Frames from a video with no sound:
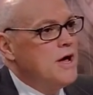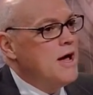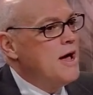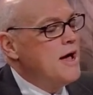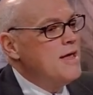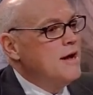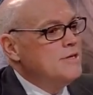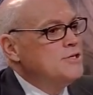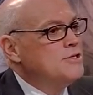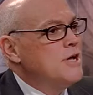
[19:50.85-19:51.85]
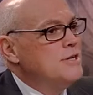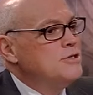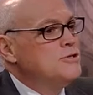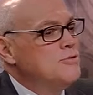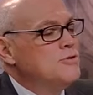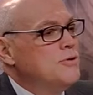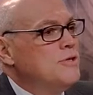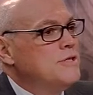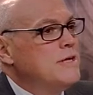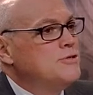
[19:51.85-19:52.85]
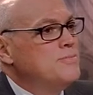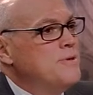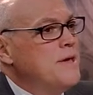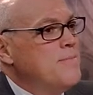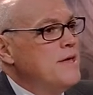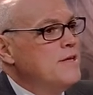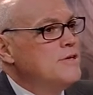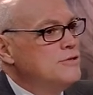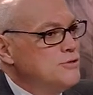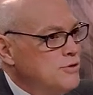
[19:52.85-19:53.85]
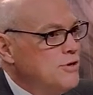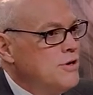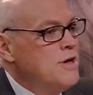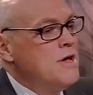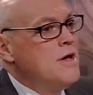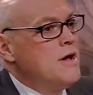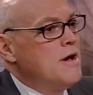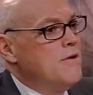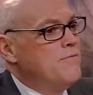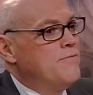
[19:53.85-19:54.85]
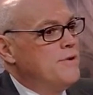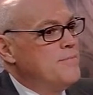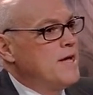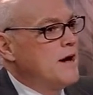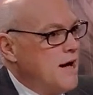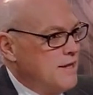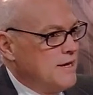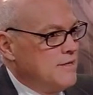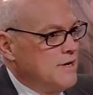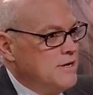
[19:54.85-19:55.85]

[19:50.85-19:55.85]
I just don't know that should be a main concern of my colleagues.